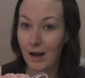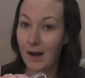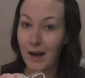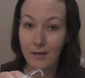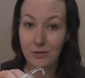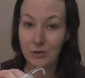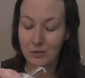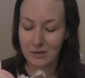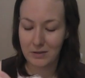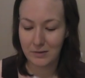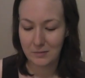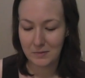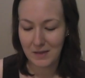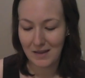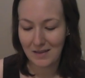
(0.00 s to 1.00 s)
I have no idea
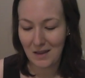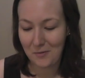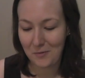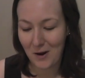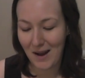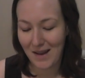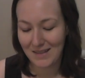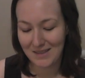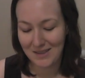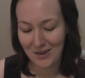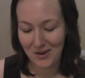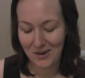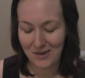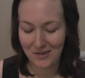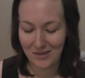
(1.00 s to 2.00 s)
if I'm saying that right.
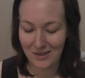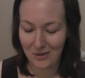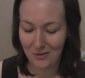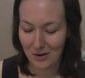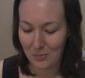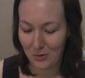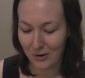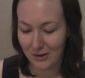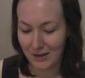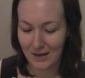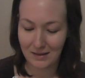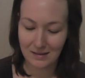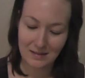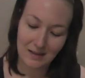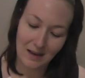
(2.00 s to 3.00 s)
So the 3
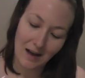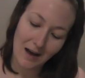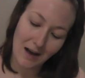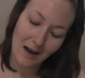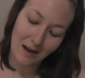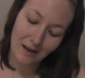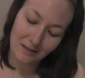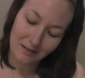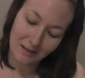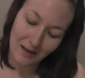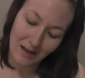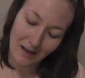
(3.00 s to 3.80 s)
products are